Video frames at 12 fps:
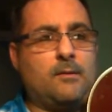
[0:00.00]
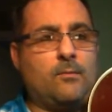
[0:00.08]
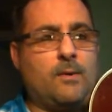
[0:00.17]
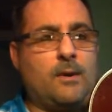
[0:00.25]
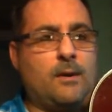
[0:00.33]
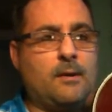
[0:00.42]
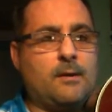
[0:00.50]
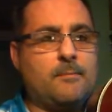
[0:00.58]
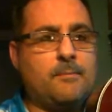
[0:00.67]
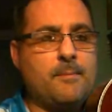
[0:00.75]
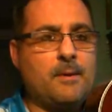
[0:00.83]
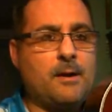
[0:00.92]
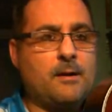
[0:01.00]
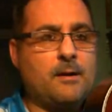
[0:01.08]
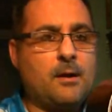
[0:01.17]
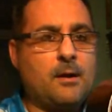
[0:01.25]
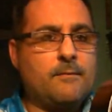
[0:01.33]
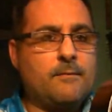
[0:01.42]
where people had
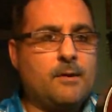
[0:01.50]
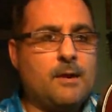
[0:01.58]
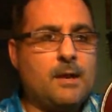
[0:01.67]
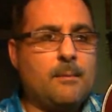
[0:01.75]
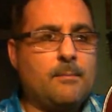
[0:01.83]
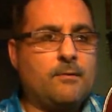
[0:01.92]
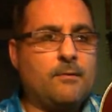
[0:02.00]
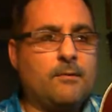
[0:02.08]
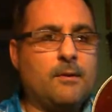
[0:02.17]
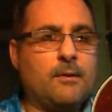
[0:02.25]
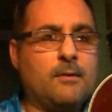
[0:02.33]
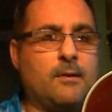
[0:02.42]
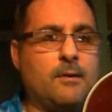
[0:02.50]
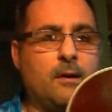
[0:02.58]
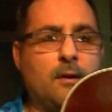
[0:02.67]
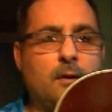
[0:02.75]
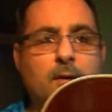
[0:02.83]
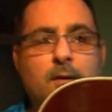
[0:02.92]
carved their names into the guitar.